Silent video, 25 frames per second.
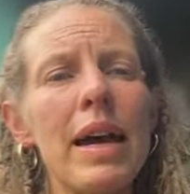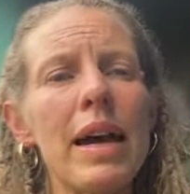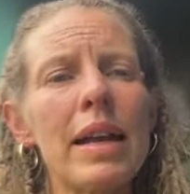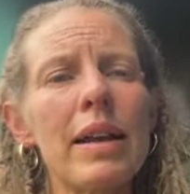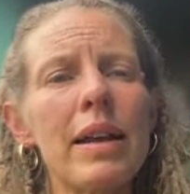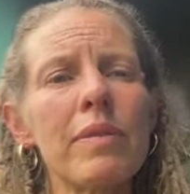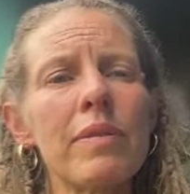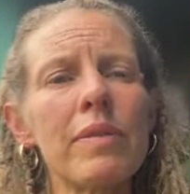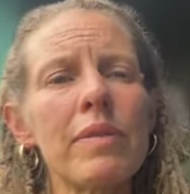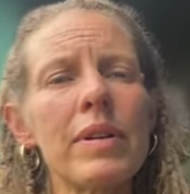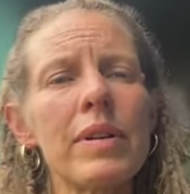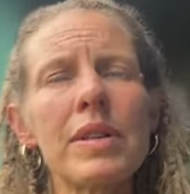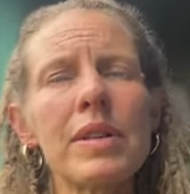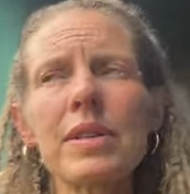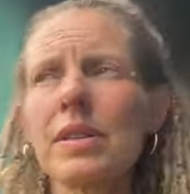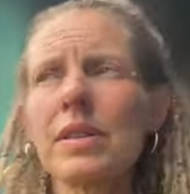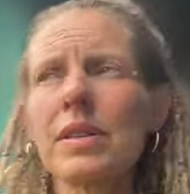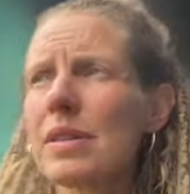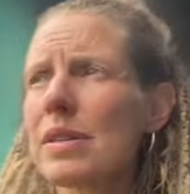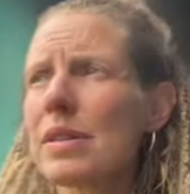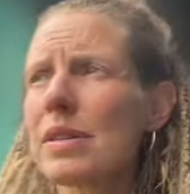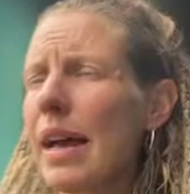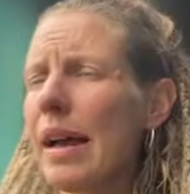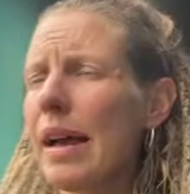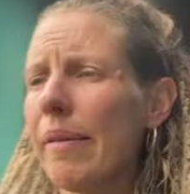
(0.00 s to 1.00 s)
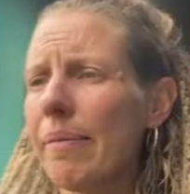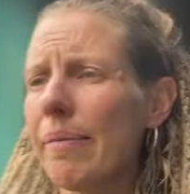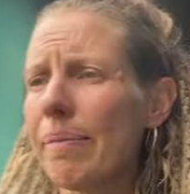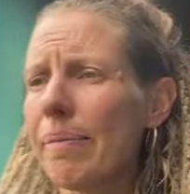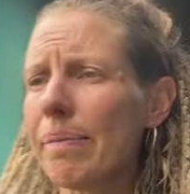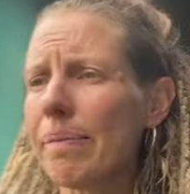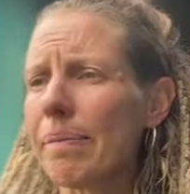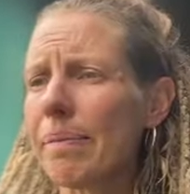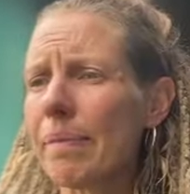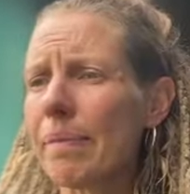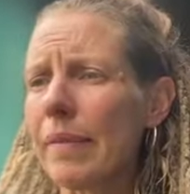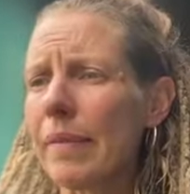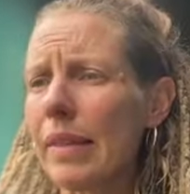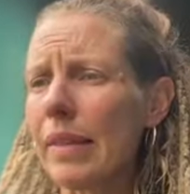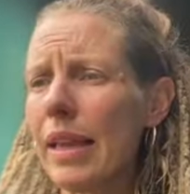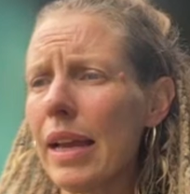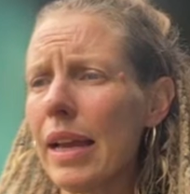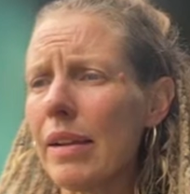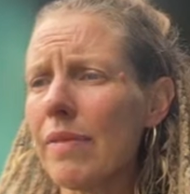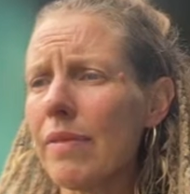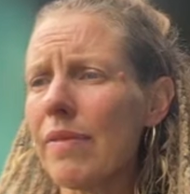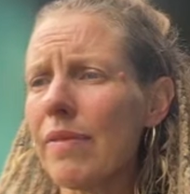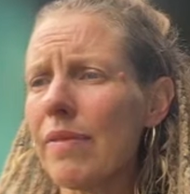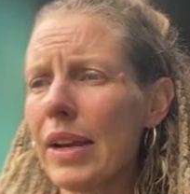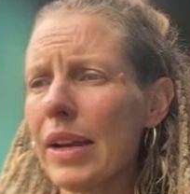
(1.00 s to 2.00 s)
was
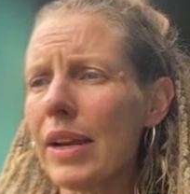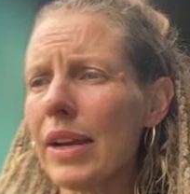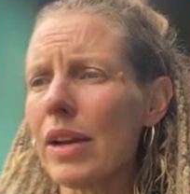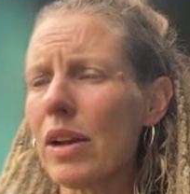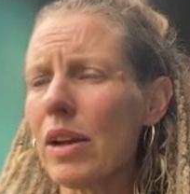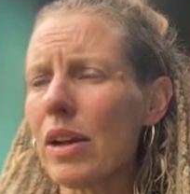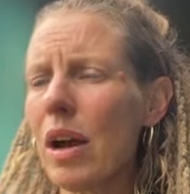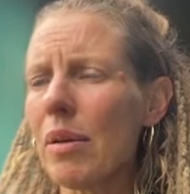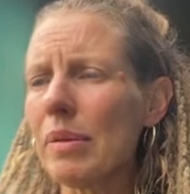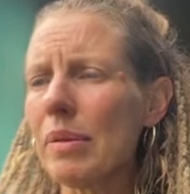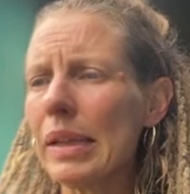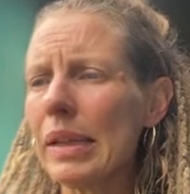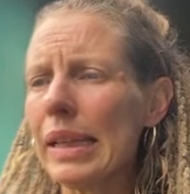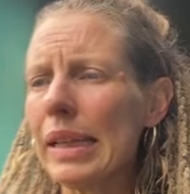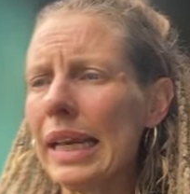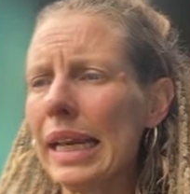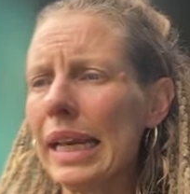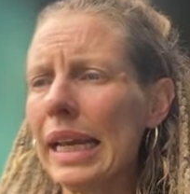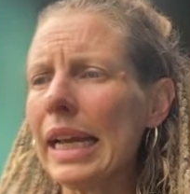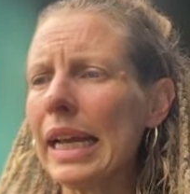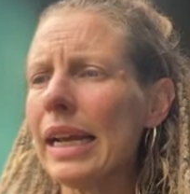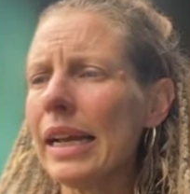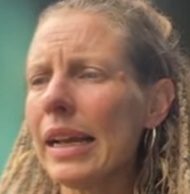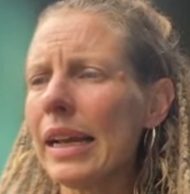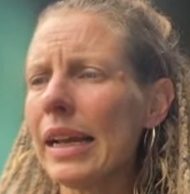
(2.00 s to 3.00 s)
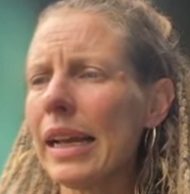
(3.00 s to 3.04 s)
done very commonly.